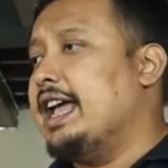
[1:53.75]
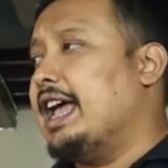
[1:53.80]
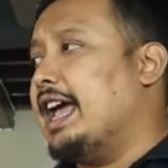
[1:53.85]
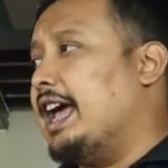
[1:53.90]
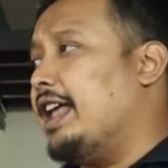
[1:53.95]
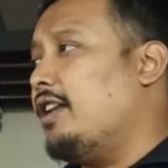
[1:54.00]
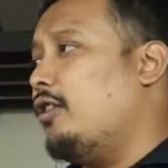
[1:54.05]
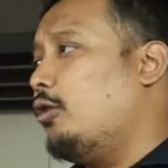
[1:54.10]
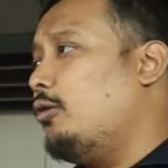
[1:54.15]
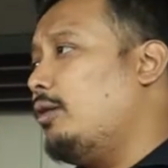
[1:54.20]

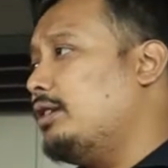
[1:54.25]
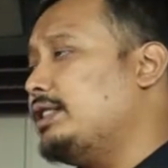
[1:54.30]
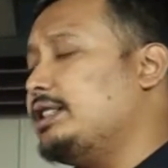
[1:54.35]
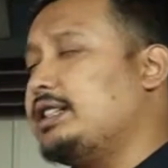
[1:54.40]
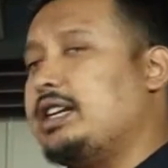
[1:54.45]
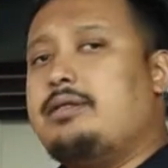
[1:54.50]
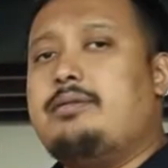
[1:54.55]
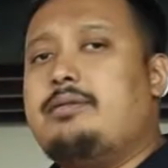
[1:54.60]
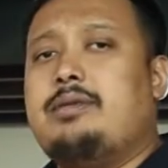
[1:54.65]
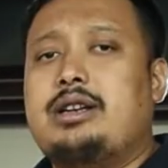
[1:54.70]
And always
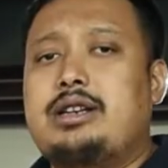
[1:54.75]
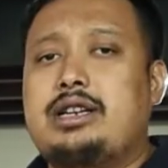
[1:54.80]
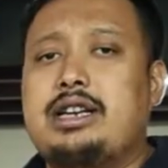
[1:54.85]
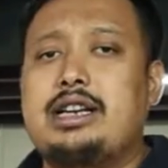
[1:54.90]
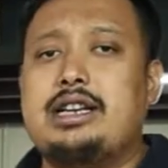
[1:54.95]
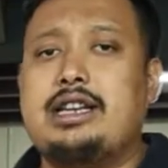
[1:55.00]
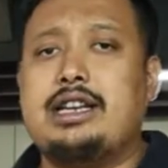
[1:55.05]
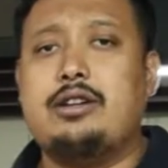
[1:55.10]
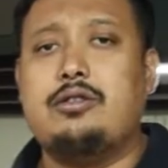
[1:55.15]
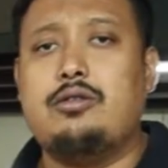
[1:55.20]
recommend
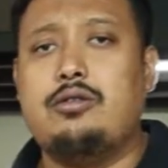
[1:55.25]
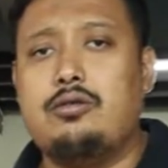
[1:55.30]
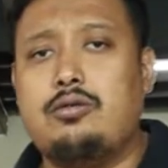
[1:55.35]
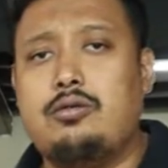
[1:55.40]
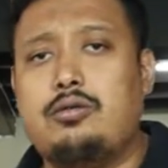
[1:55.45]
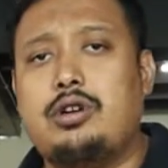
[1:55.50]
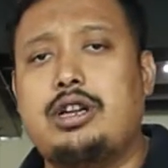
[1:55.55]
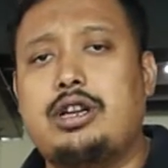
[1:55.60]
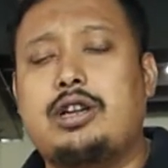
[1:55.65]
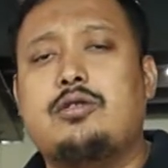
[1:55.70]
that
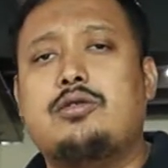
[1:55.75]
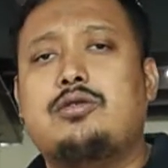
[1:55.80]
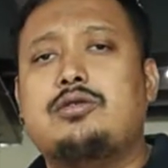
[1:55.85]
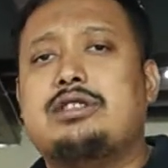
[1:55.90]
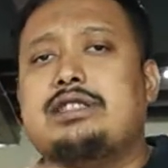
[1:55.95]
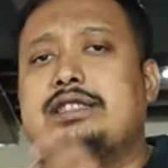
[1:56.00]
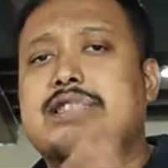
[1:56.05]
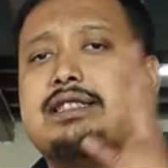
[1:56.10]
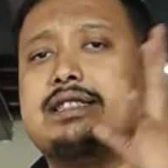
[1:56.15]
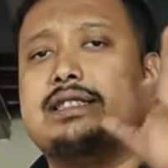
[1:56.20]
you
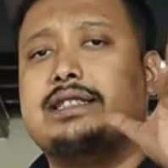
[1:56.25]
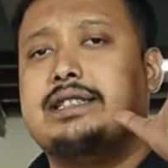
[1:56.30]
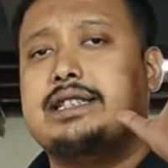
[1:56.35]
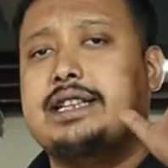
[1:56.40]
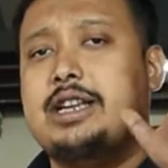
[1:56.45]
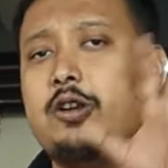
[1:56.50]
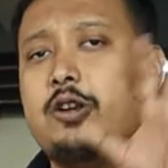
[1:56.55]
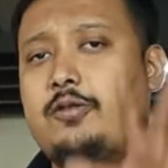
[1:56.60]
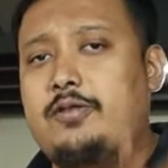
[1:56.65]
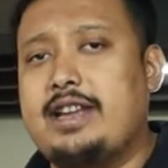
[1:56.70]
use
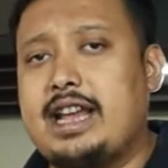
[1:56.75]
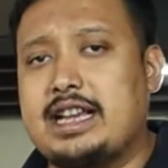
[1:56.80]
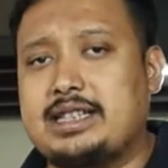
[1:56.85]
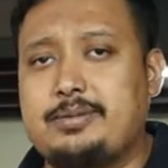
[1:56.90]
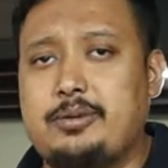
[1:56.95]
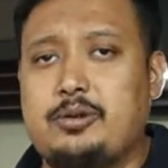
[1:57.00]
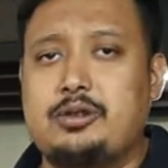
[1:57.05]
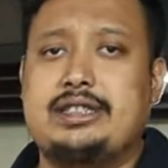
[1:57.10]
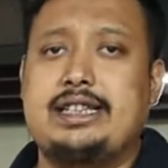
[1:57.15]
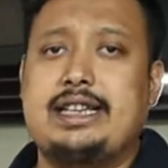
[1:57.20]
UV
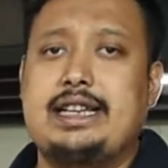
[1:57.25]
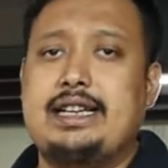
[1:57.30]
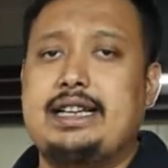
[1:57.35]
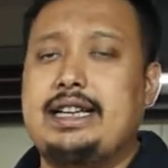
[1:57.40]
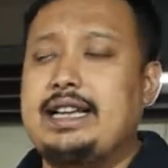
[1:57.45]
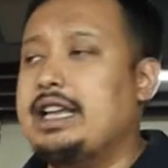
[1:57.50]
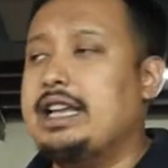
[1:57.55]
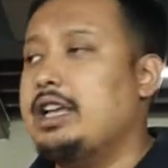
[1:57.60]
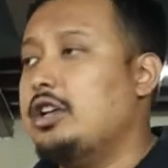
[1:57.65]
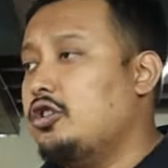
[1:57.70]

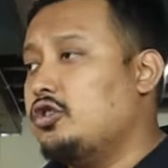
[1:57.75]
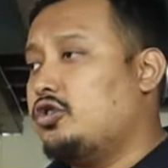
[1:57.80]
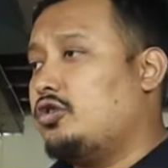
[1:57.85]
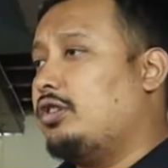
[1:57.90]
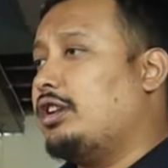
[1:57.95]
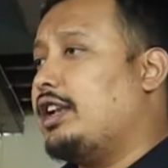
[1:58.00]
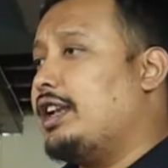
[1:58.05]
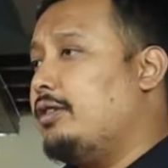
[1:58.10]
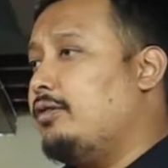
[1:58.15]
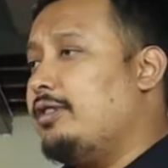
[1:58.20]
exposing
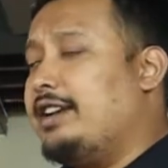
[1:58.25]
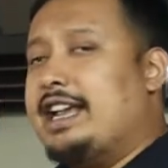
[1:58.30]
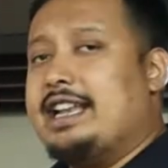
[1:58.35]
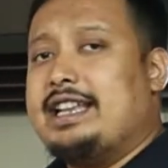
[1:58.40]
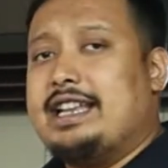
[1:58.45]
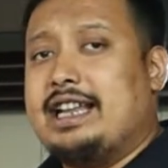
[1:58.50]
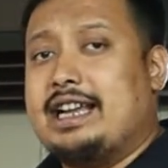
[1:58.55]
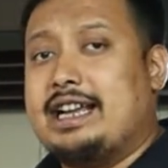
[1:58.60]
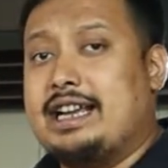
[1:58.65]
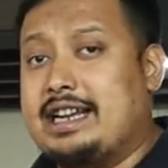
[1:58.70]
so that you
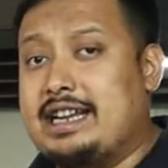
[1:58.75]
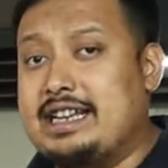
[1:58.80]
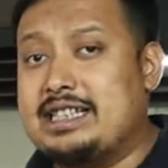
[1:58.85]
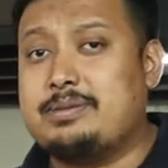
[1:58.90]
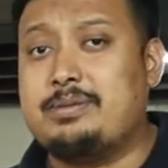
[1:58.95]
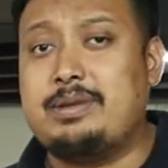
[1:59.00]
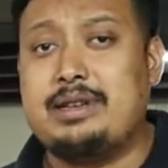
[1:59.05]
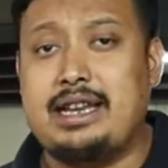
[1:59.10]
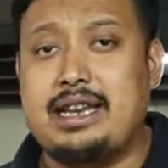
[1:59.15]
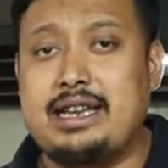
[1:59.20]
get the
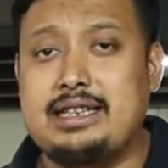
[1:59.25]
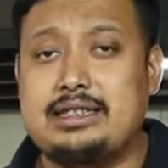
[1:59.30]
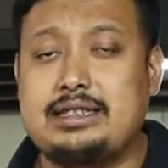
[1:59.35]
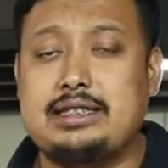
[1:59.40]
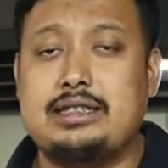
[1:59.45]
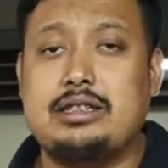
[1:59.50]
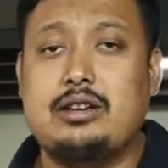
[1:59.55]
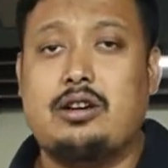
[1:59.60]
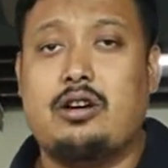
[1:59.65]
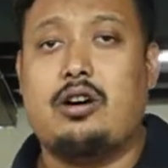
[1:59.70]

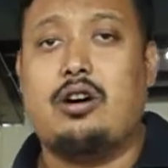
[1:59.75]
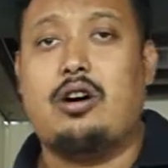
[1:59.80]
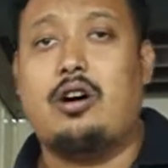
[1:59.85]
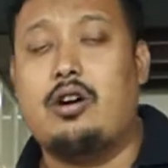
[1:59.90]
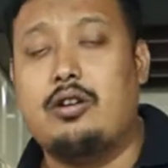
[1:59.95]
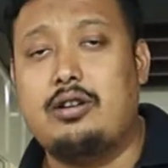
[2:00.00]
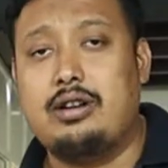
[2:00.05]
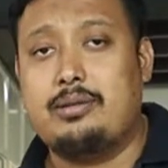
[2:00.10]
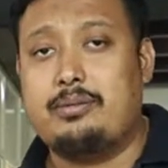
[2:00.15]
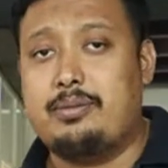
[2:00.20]
crispiness
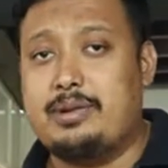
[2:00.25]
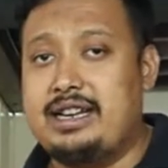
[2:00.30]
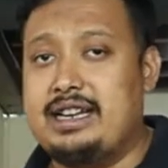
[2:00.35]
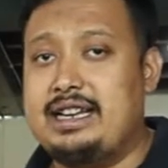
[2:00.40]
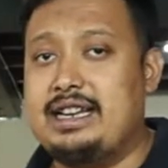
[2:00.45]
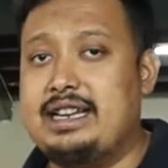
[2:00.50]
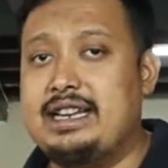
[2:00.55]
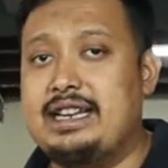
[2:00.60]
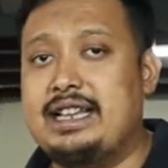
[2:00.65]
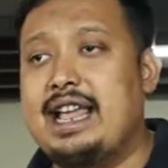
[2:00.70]
on the
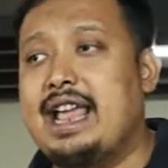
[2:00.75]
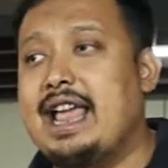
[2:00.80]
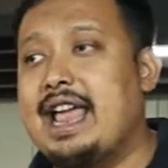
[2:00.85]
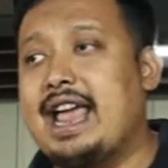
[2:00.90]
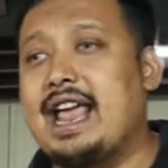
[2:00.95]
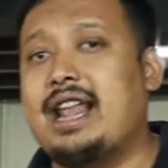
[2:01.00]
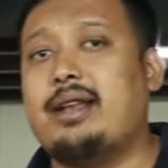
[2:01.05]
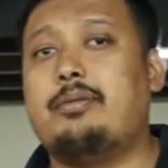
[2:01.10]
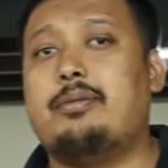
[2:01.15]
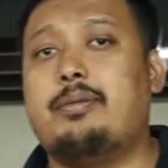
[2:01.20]
print,
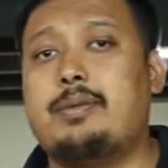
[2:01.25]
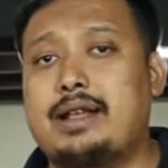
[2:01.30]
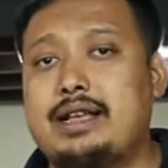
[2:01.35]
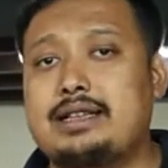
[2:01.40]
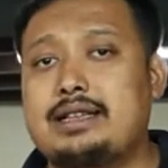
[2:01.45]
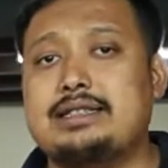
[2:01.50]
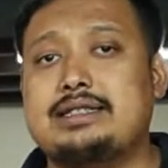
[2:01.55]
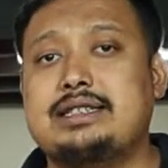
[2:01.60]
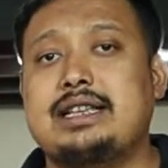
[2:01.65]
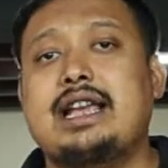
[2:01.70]
and
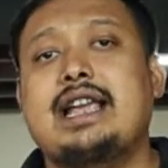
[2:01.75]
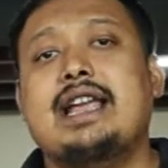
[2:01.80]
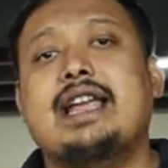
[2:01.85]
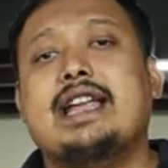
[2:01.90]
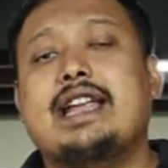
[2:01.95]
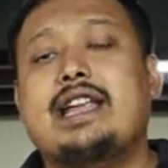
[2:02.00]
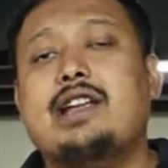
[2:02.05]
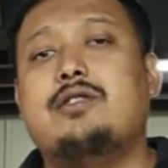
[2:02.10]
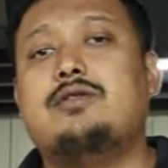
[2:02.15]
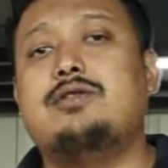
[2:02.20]
plus
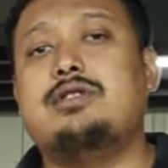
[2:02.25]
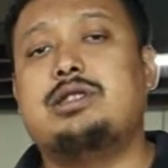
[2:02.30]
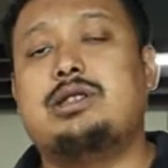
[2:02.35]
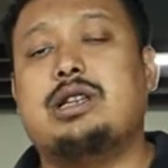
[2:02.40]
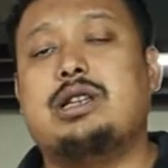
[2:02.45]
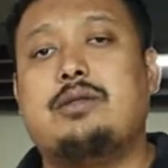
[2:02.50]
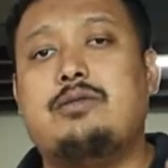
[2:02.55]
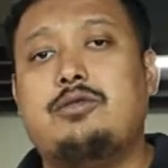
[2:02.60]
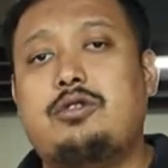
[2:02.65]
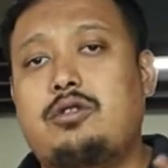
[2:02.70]
use
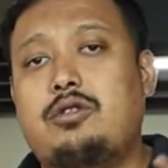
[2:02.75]
some